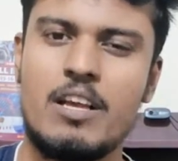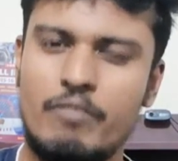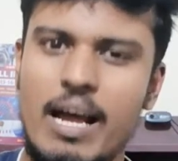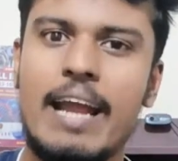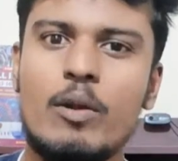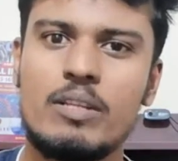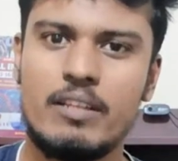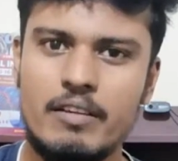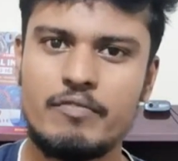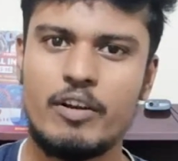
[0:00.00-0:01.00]
For I know
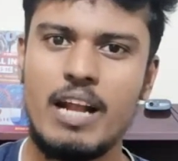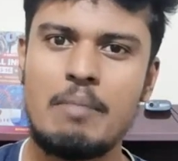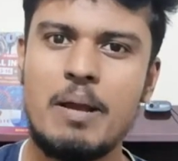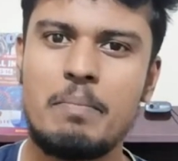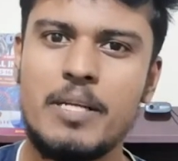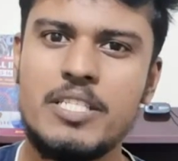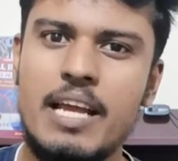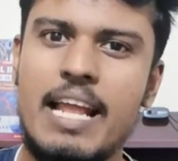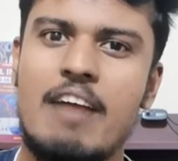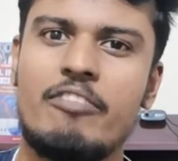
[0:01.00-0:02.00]
that if for a
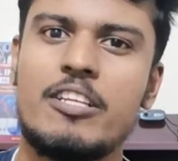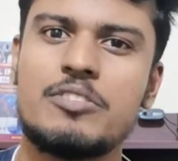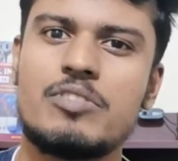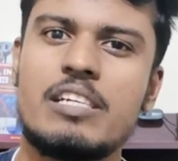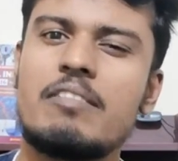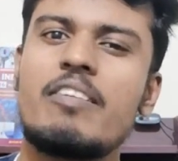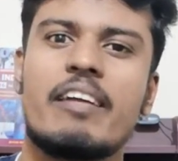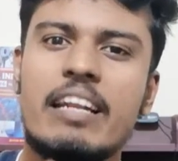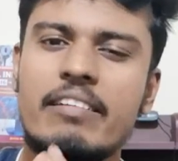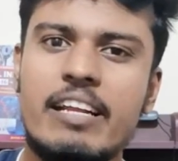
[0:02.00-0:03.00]
MEDPG, an average student will
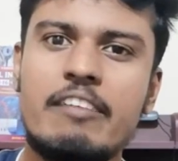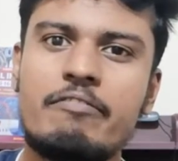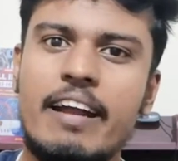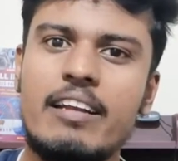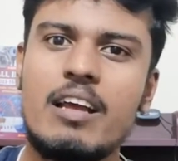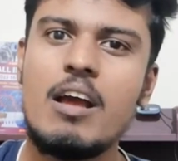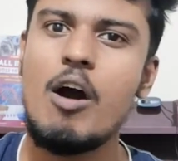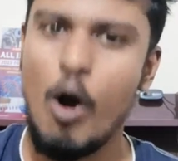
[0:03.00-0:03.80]
really find